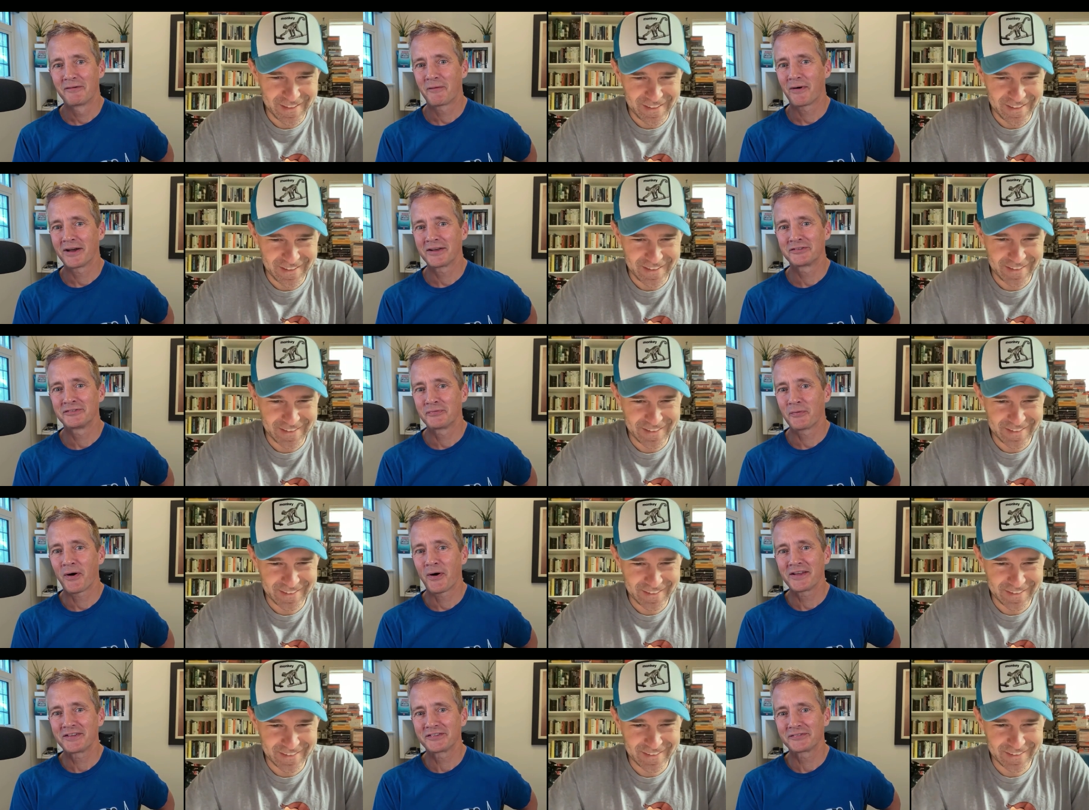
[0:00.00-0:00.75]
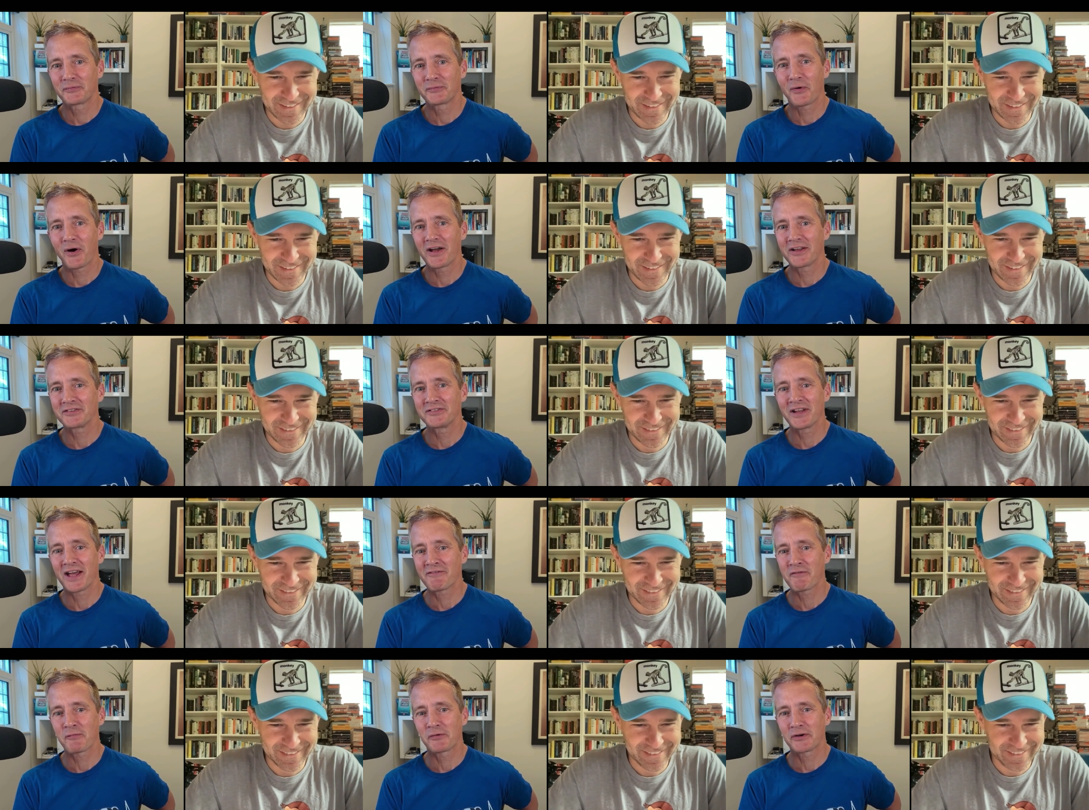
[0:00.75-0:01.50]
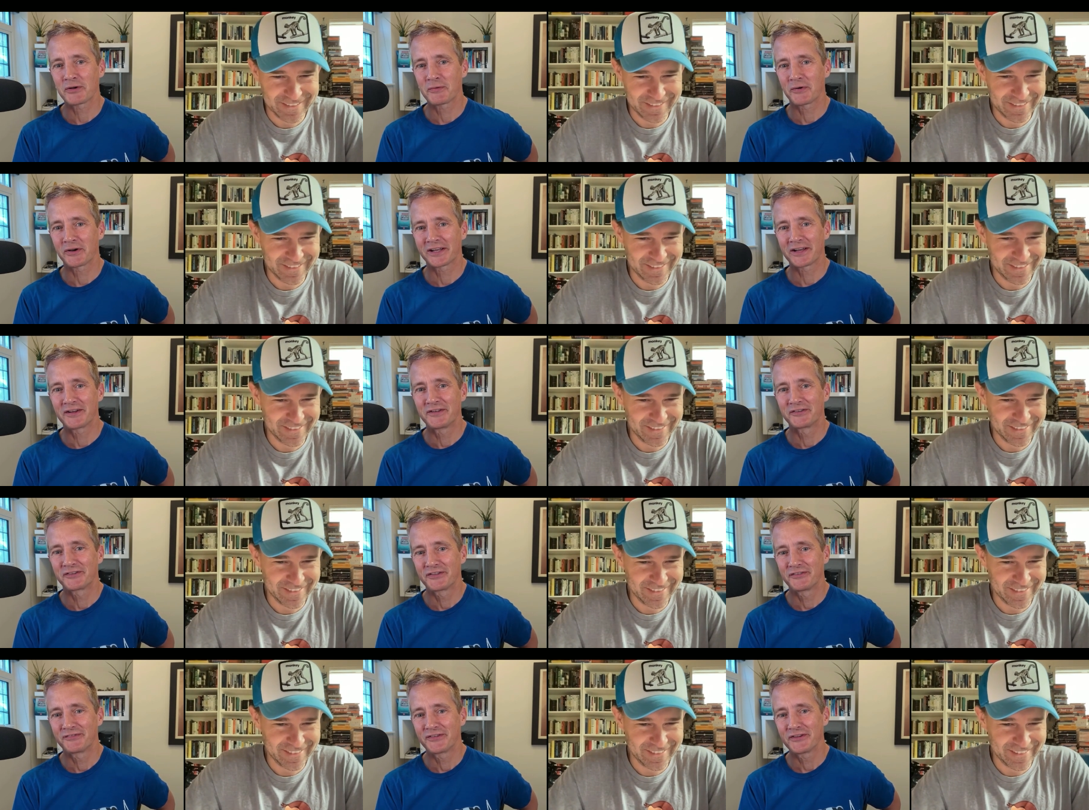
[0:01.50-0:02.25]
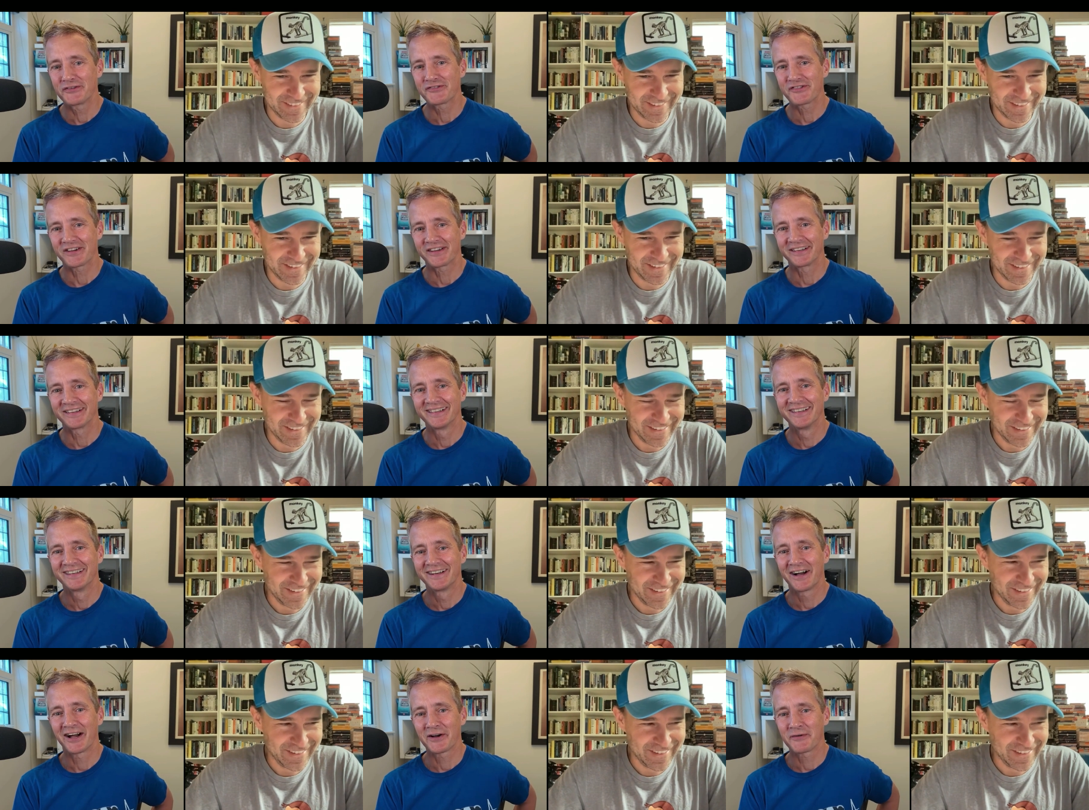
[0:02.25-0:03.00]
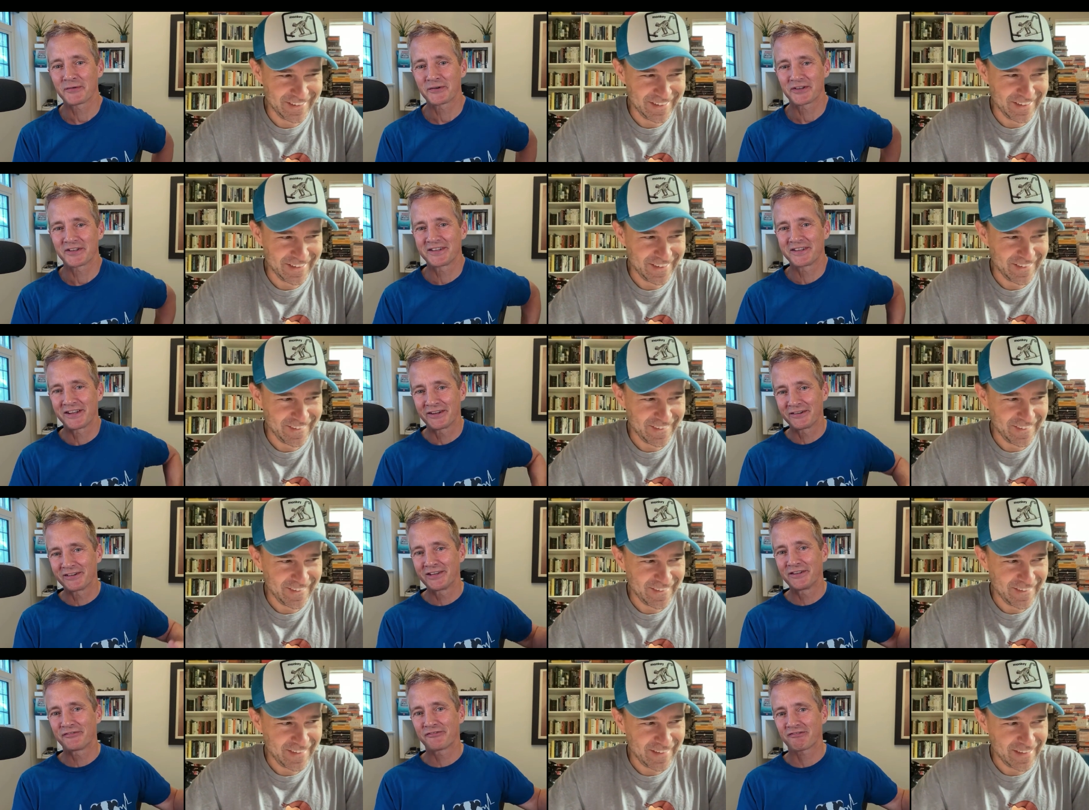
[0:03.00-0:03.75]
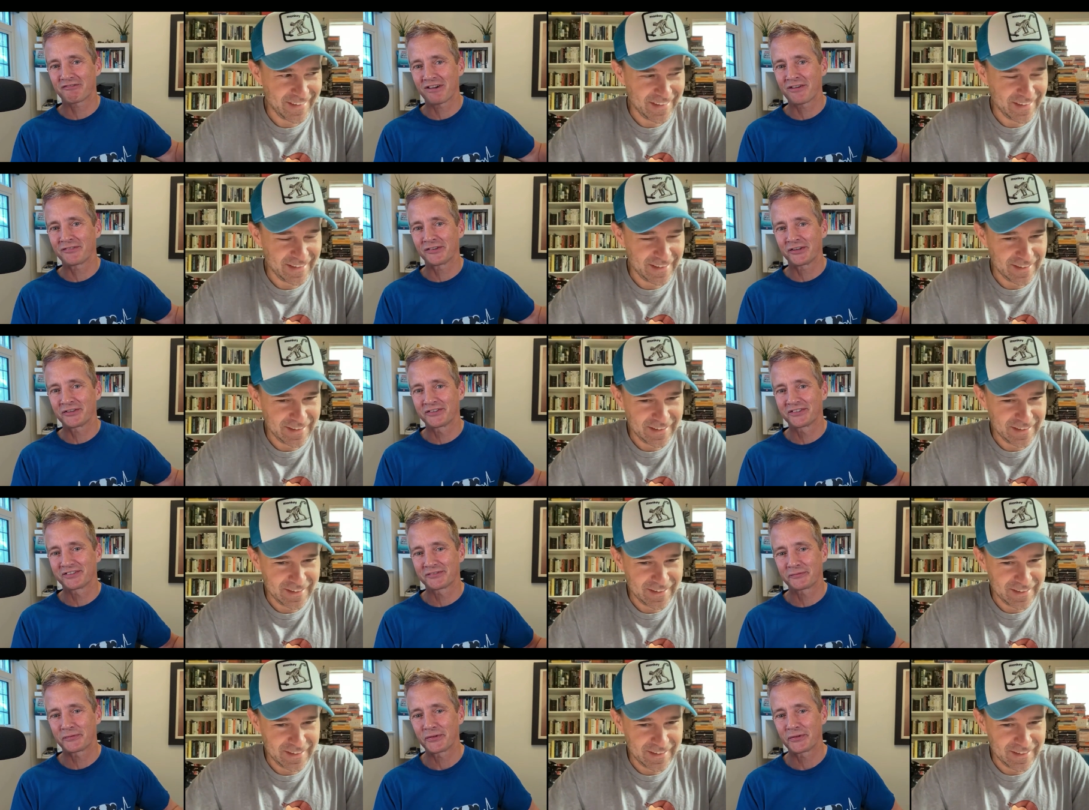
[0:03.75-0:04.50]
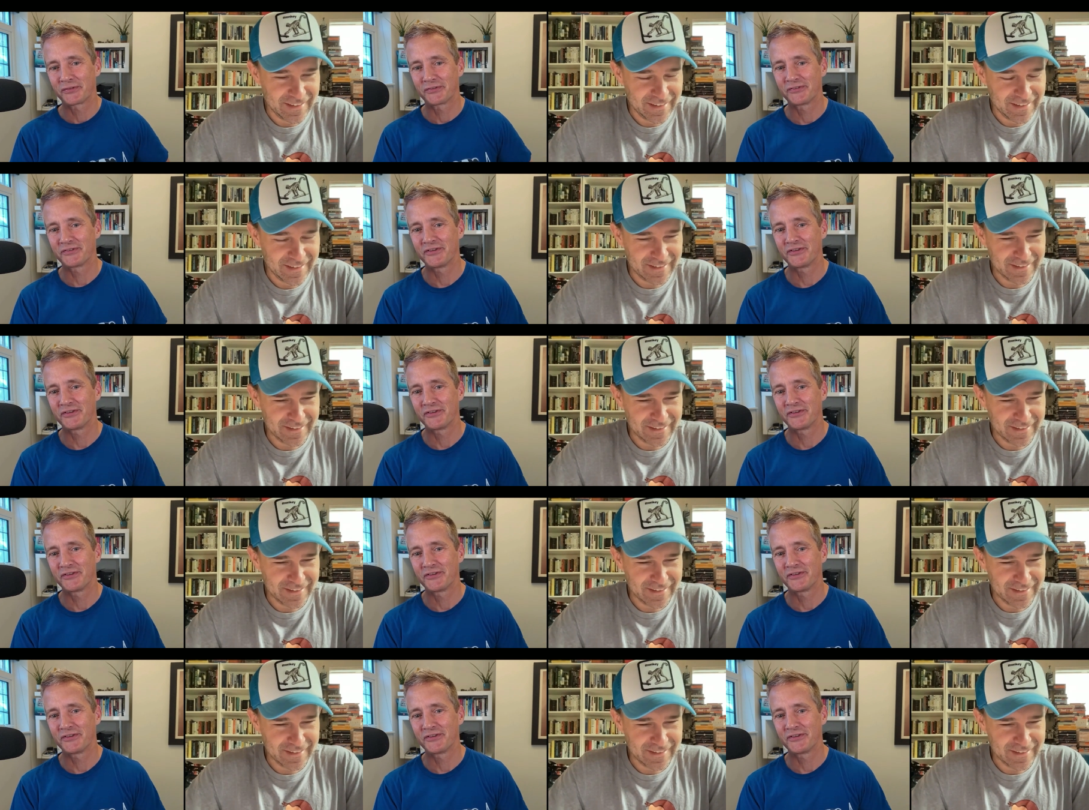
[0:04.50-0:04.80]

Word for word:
Speaker 1: why doesn't everybody want to go into the future? I want to, you know, live forever with